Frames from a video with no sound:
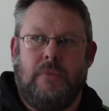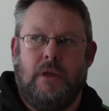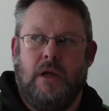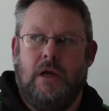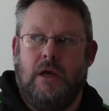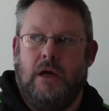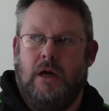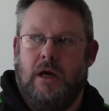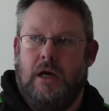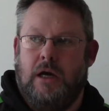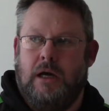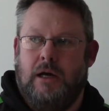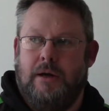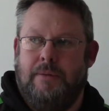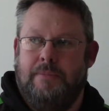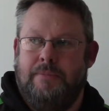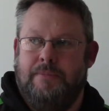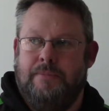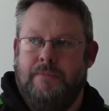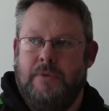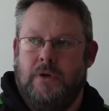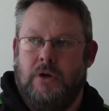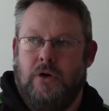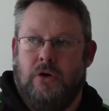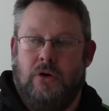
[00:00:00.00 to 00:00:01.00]

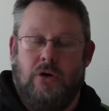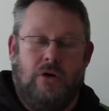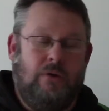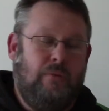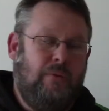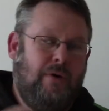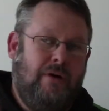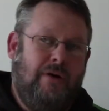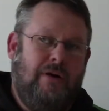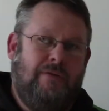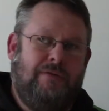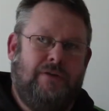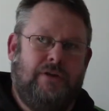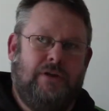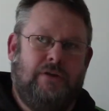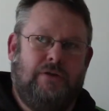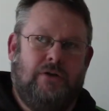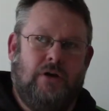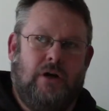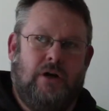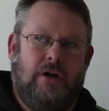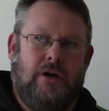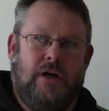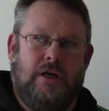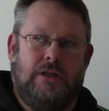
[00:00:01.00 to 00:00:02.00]
or wherever you've
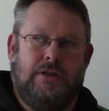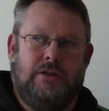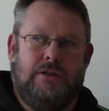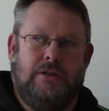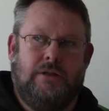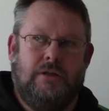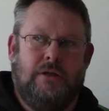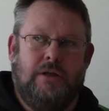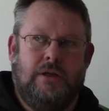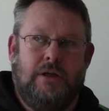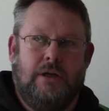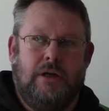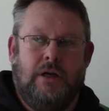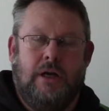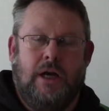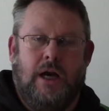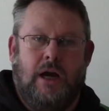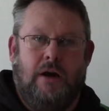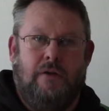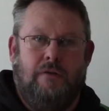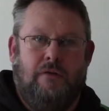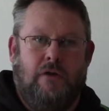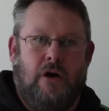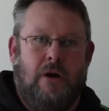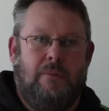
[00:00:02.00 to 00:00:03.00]
got a nice
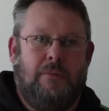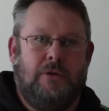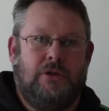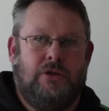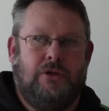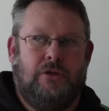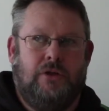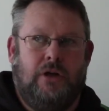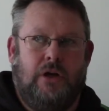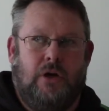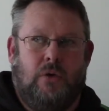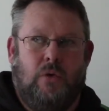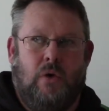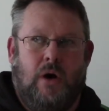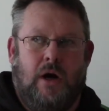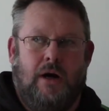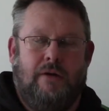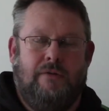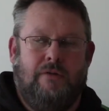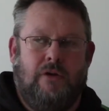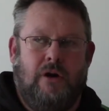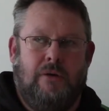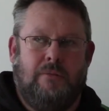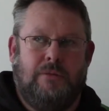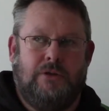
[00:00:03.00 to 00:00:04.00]
environment to do it, quiet
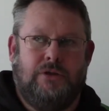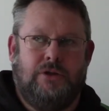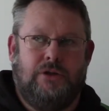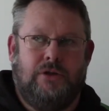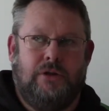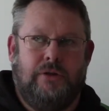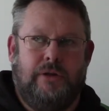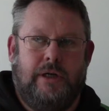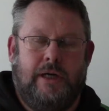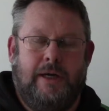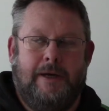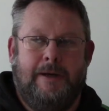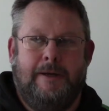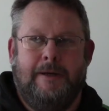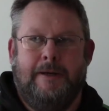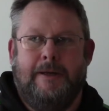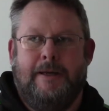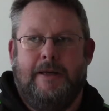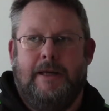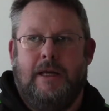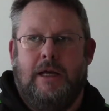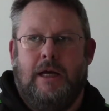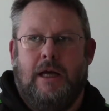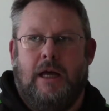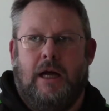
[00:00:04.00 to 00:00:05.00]
environment to do it.
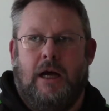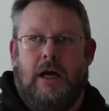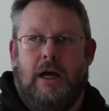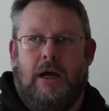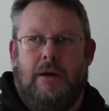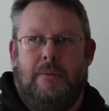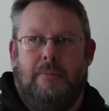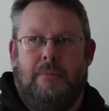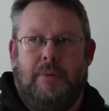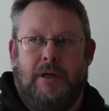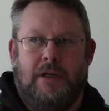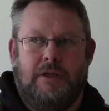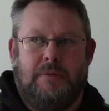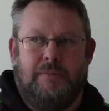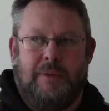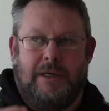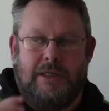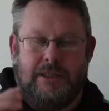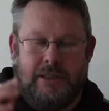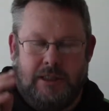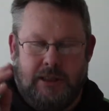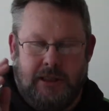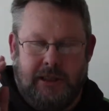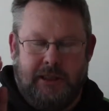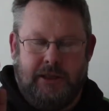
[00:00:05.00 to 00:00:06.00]
But it's
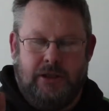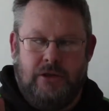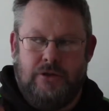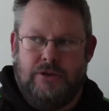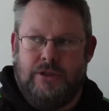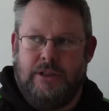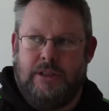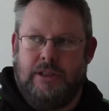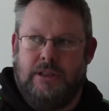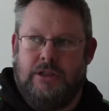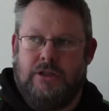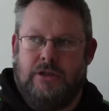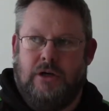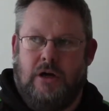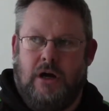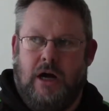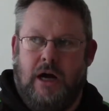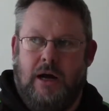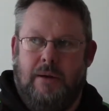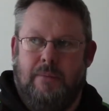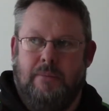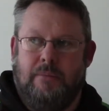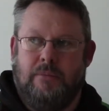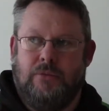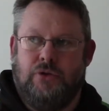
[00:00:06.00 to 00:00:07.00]
basically using the
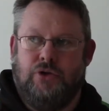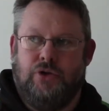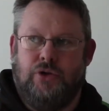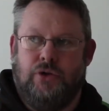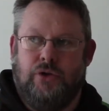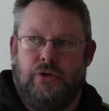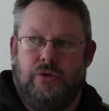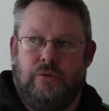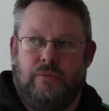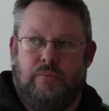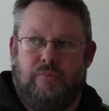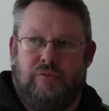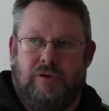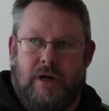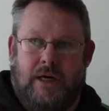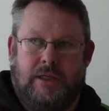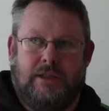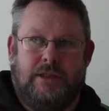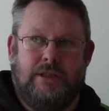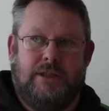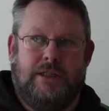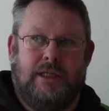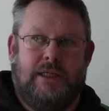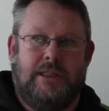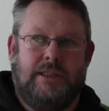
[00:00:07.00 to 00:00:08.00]
time to
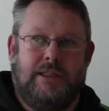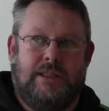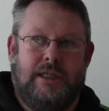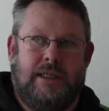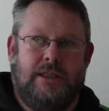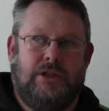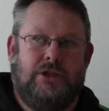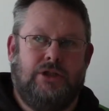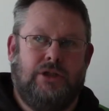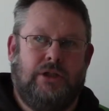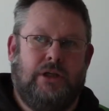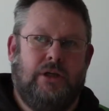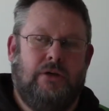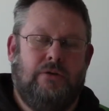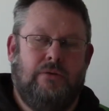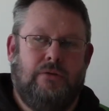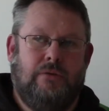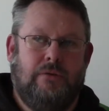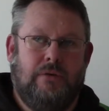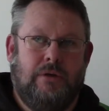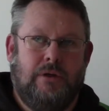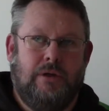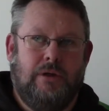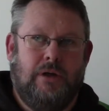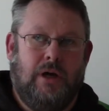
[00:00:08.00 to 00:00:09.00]
practice a said skill.
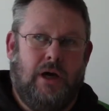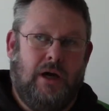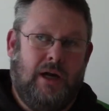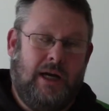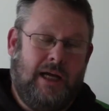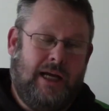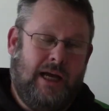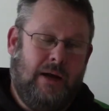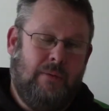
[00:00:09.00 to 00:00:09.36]
And again,